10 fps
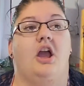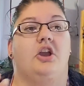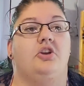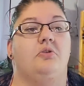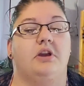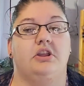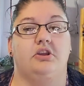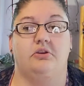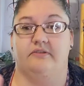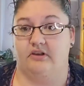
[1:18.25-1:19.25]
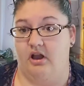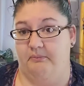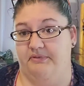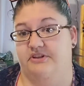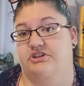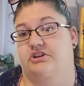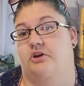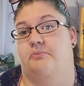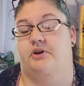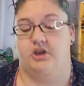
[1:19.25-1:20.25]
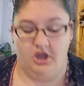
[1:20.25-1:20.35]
You can use a composition notebook,